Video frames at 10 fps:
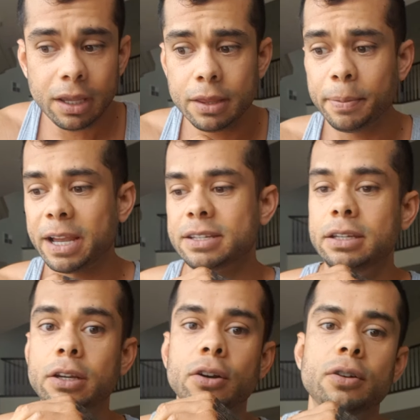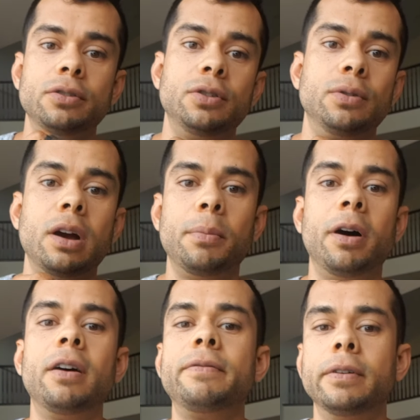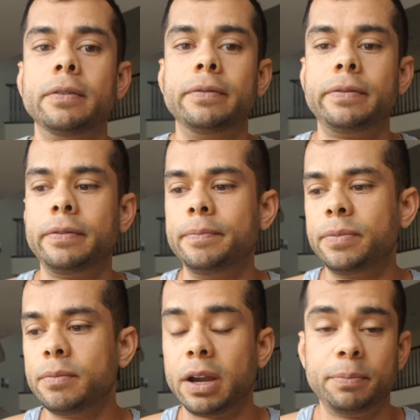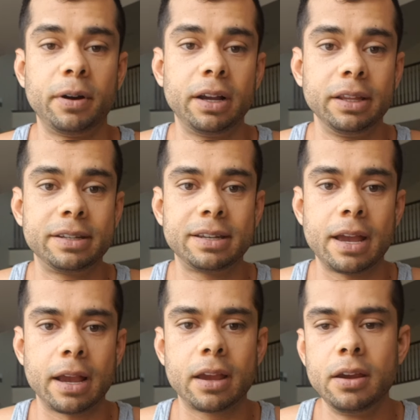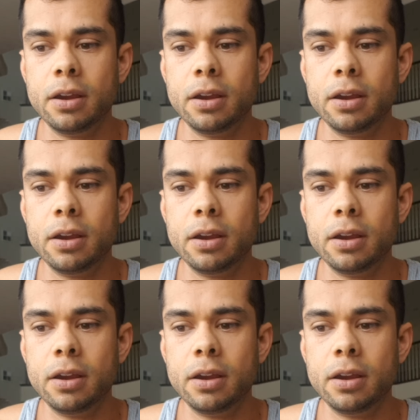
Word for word: in the past year to come off of my Prilosec